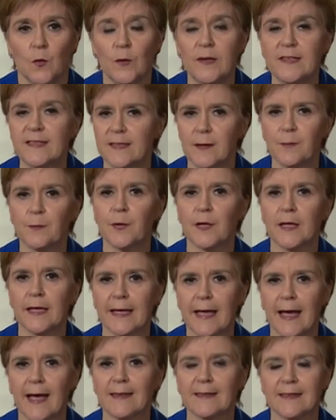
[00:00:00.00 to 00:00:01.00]
we simply
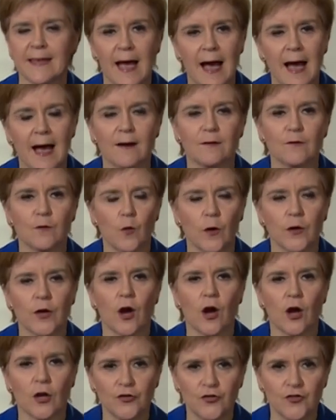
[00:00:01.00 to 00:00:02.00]
can't have
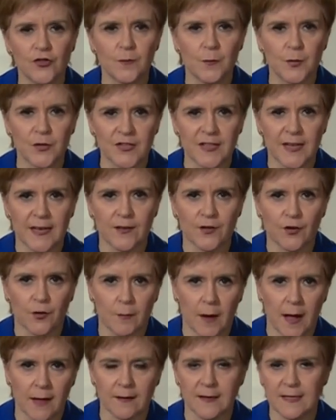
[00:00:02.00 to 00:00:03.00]
100%
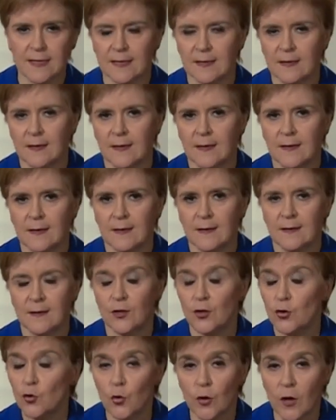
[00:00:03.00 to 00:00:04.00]
normality.
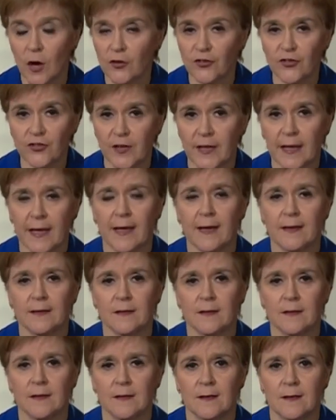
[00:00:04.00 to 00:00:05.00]
No country
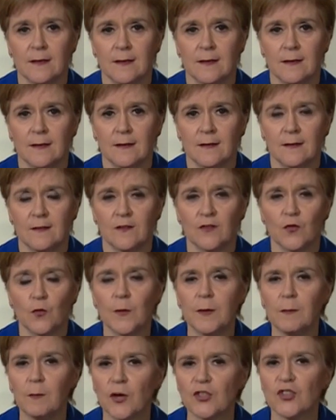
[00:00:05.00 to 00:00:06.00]
can. So
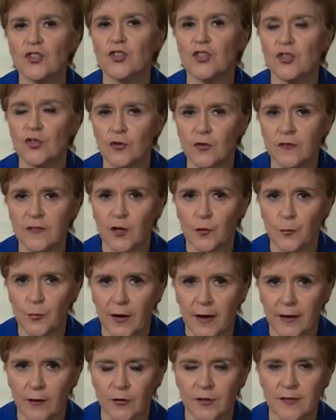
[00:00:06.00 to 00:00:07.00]
we must choose our
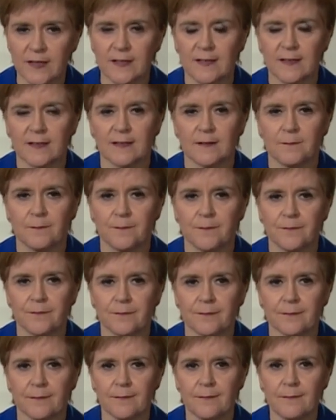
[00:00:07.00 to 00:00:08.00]
priorities.
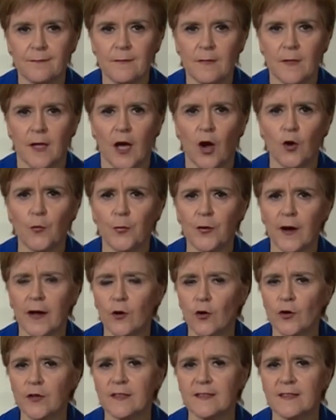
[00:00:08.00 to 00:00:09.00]
Our
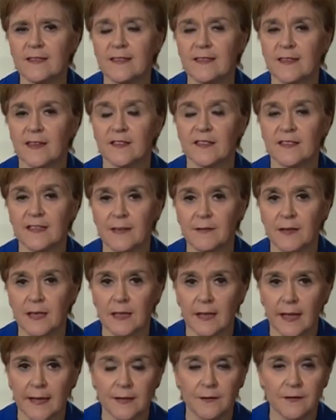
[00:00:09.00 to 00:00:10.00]
priorities are
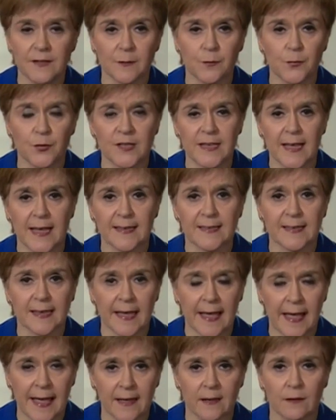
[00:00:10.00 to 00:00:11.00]
saving lives and
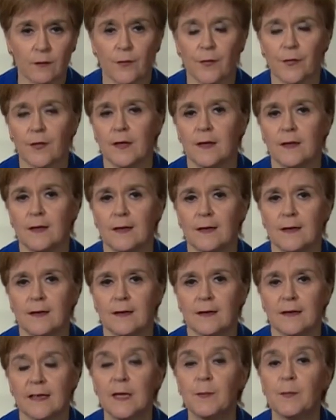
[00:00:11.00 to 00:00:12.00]
protecting health,
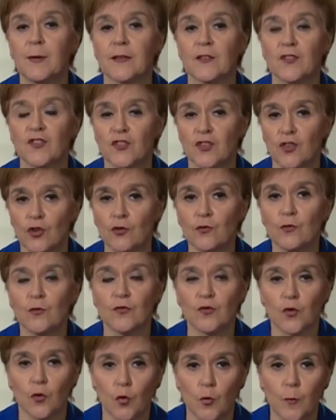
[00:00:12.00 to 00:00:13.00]
keeping
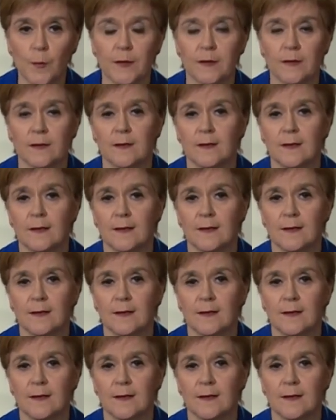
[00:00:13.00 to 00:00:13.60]
schools open,